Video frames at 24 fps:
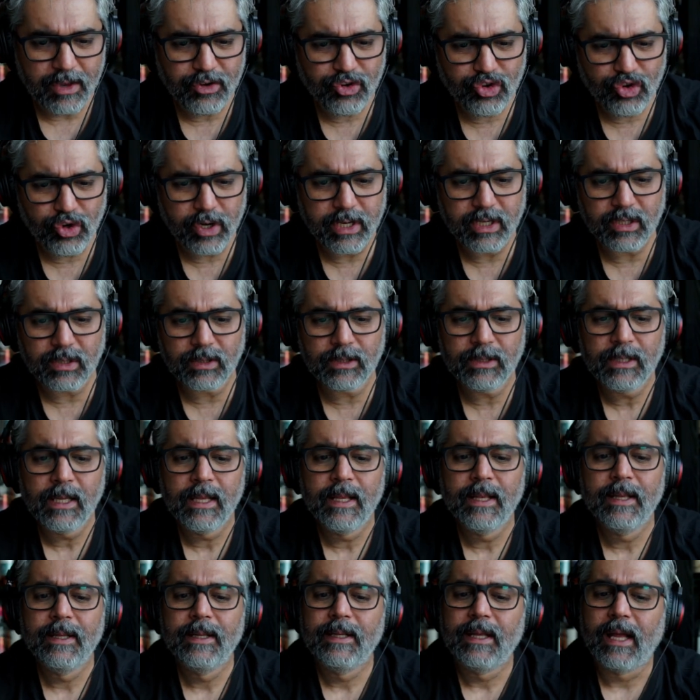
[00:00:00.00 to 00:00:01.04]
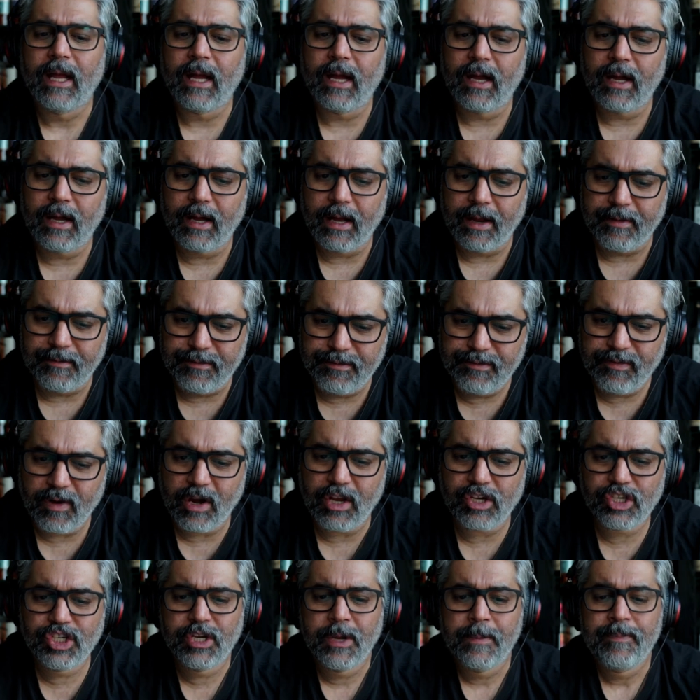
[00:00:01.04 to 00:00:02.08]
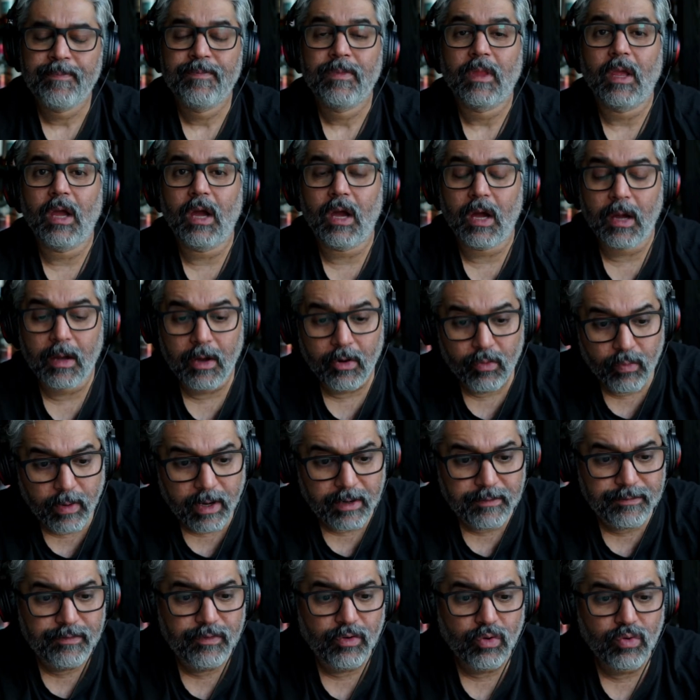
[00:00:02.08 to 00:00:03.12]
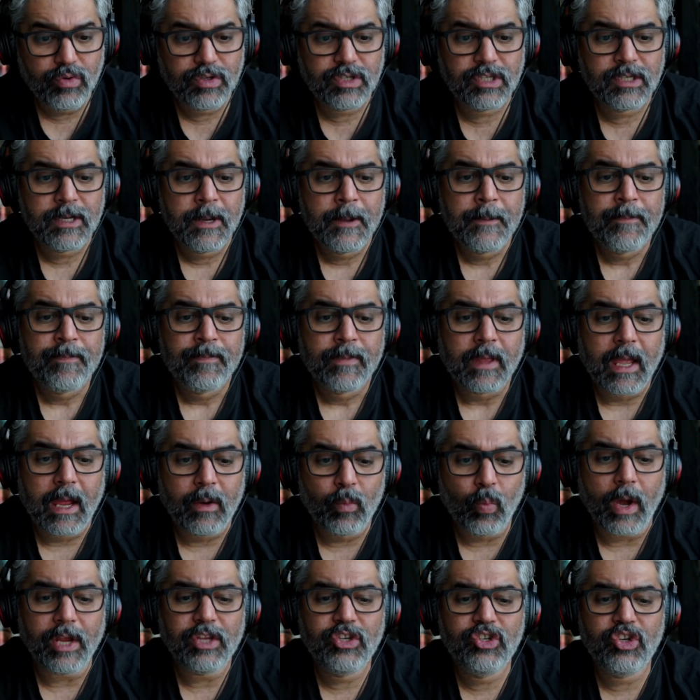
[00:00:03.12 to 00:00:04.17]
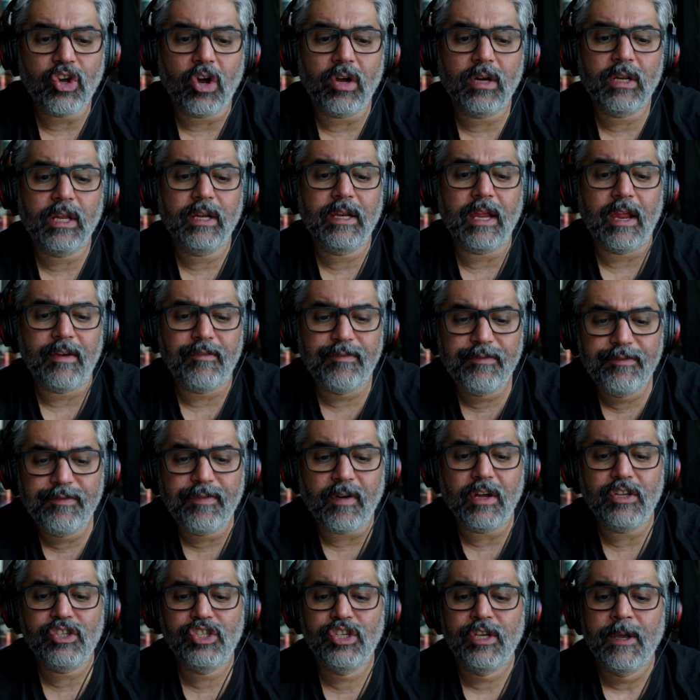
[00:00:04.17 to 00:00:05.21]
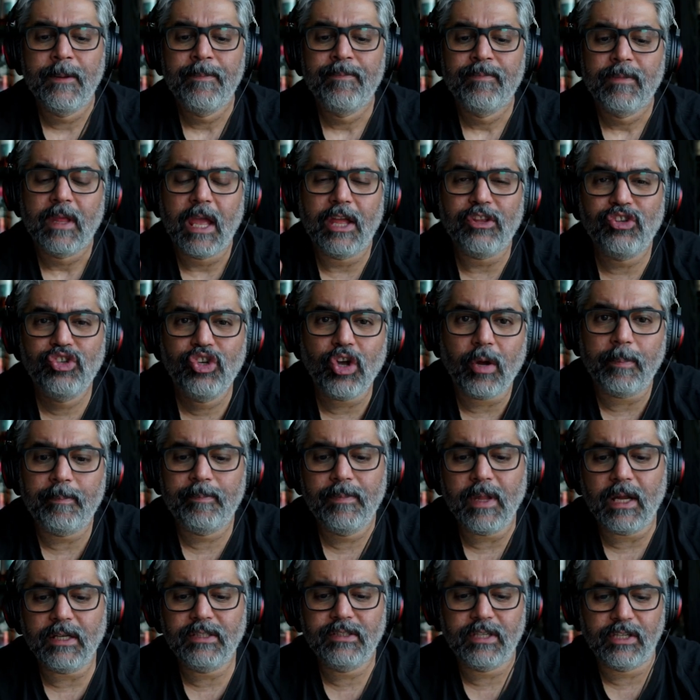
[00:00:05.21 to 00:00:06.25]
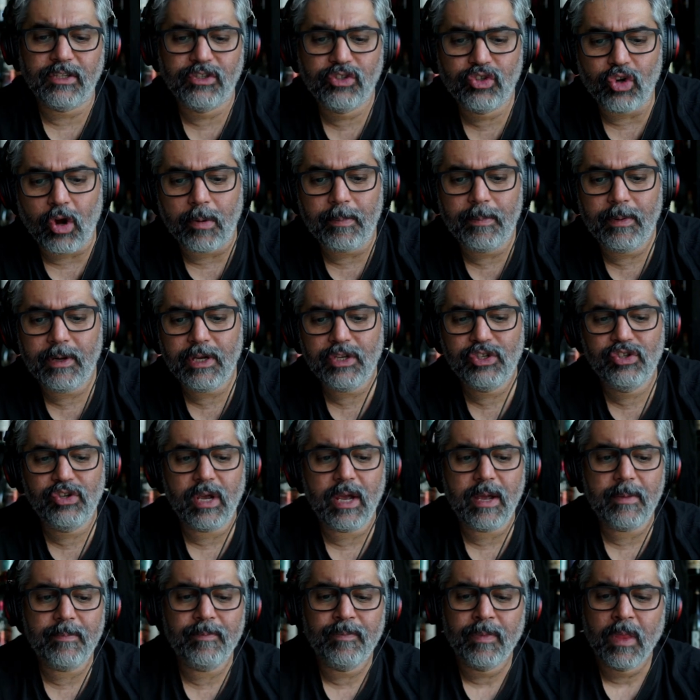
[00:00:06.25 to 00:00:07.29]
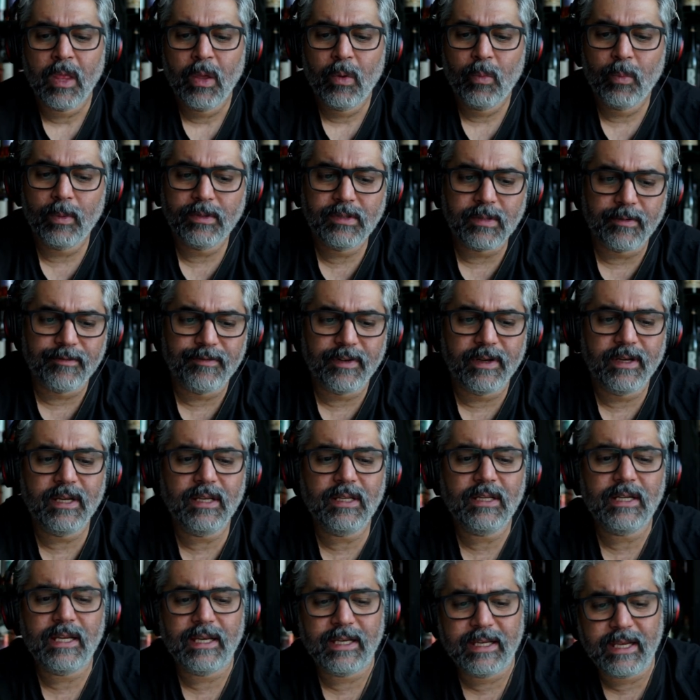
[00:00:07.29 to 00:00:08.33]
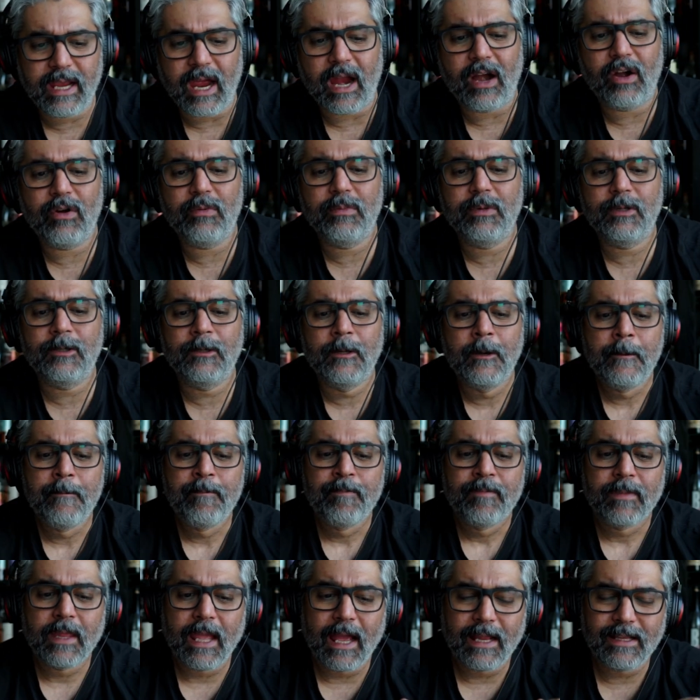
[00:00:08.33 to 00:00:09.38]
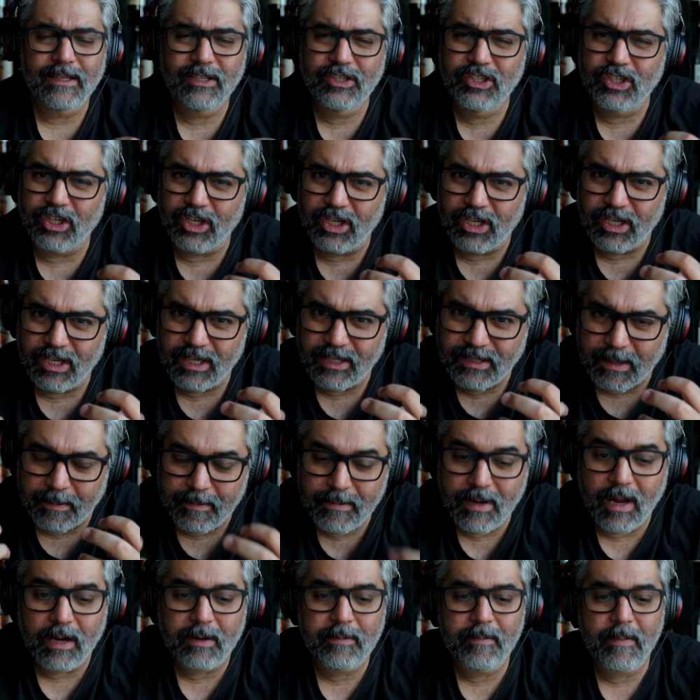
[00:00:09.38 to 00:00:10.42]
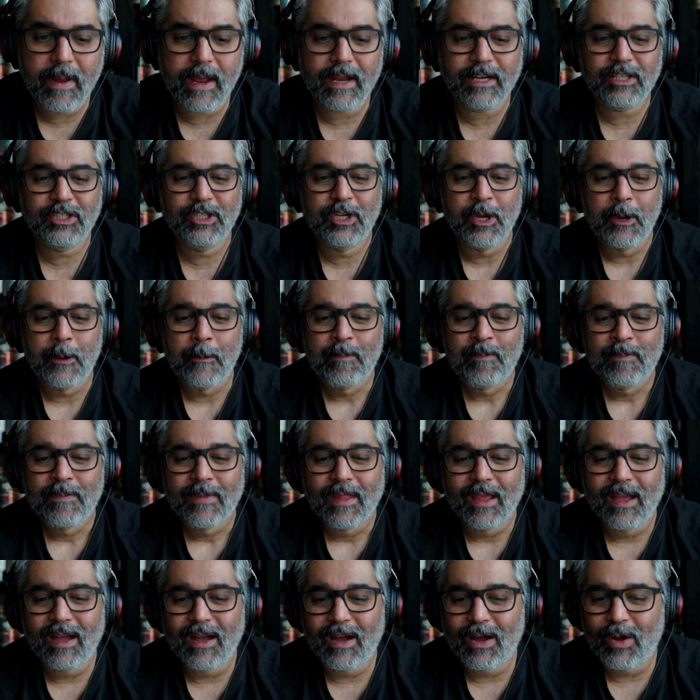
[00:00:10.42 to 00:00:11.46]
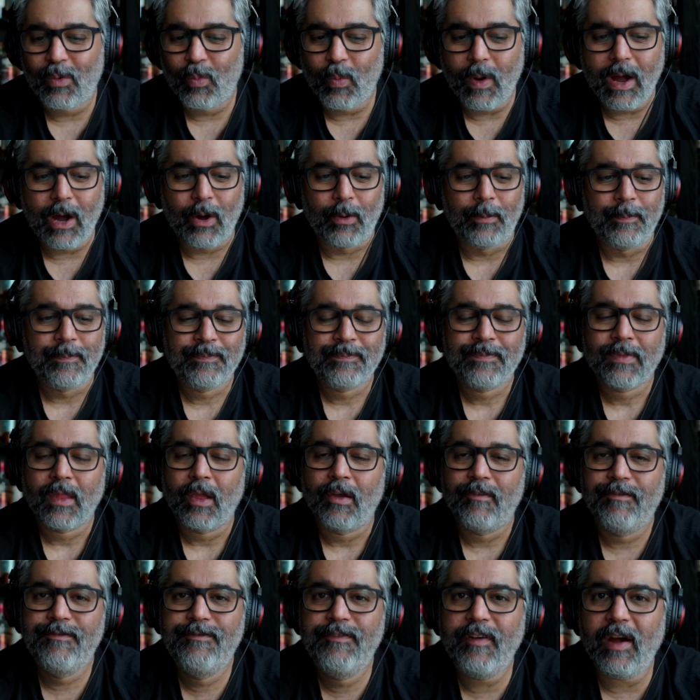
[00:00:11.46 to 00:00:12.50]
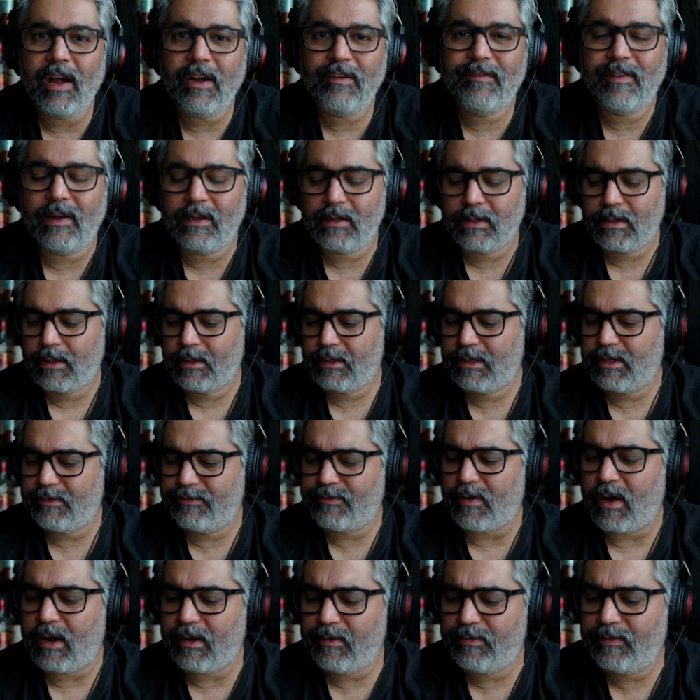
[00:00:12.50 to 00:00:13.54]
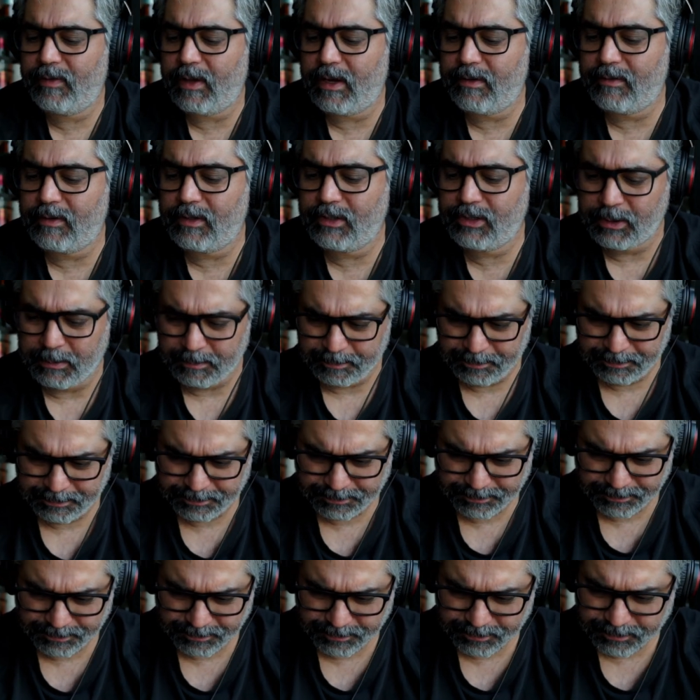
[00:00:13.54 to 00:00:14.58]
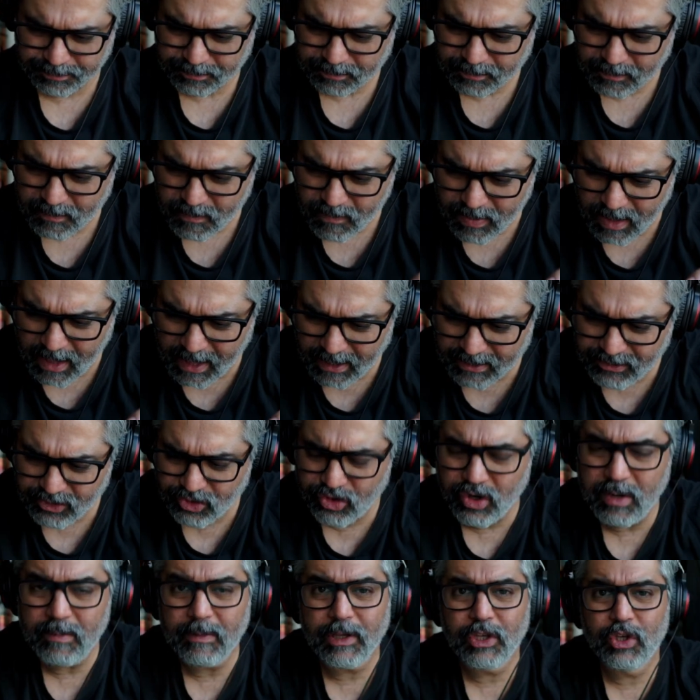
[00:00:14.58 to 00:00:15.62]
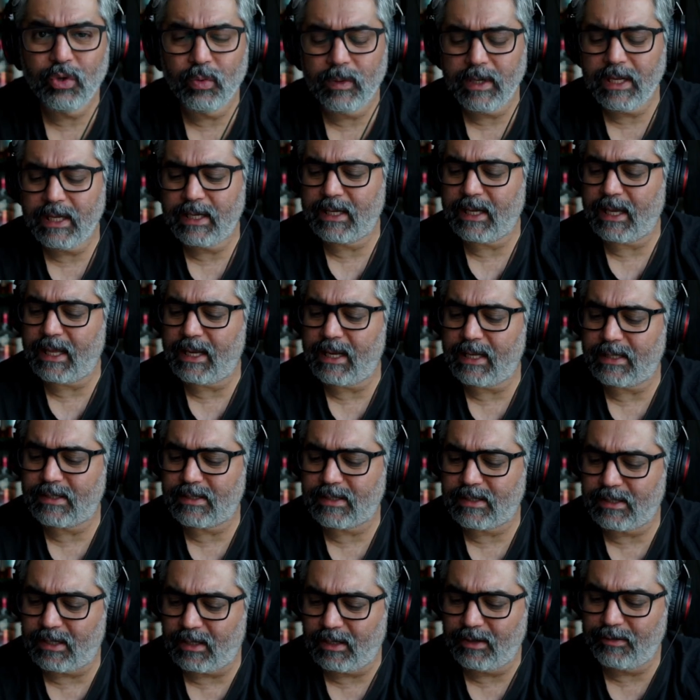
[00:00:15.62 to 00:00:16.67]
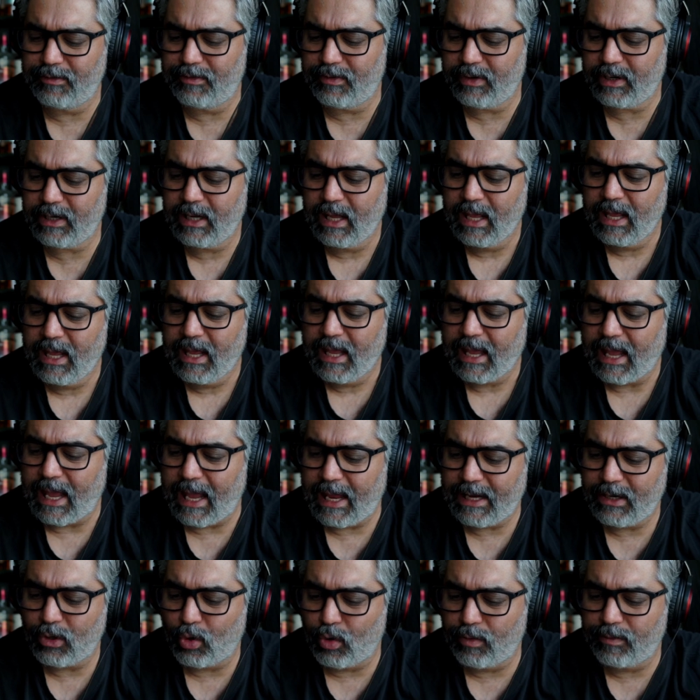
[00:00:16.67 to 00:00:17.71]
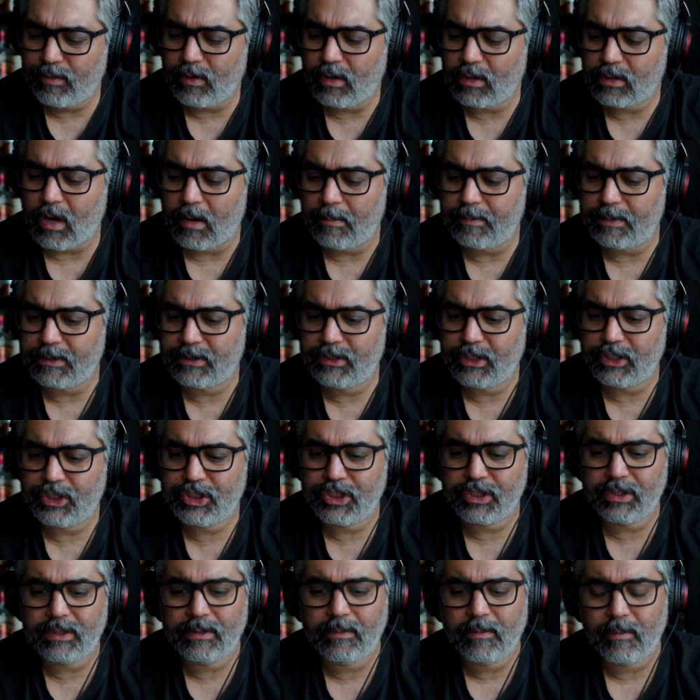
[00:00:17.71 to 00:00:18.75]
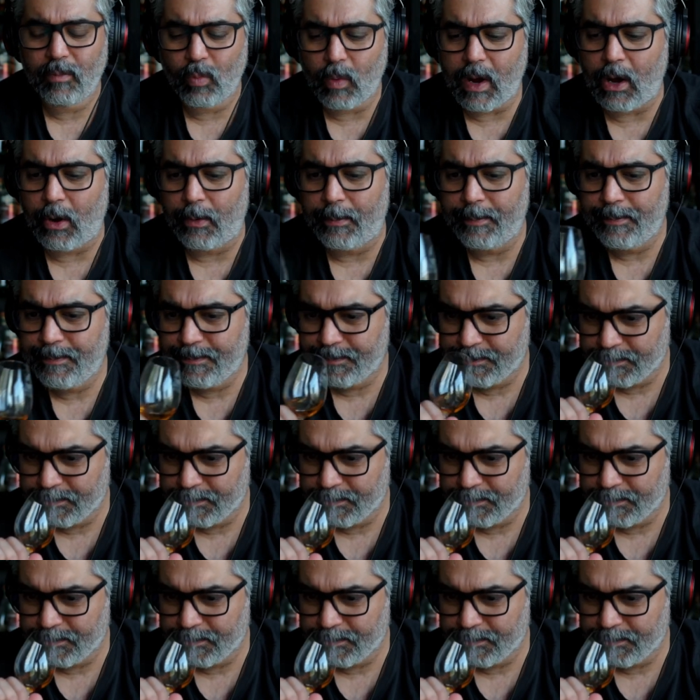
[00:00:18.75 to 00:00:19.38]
Treacle and fresh. Red fruits and white chocolate and fudge and chopped nuts and strawberry jam with some vanilla and caramel and some nutmegs. Wow. Very well defined flavors. Extremely unique in its delivery and overall composition. Wow.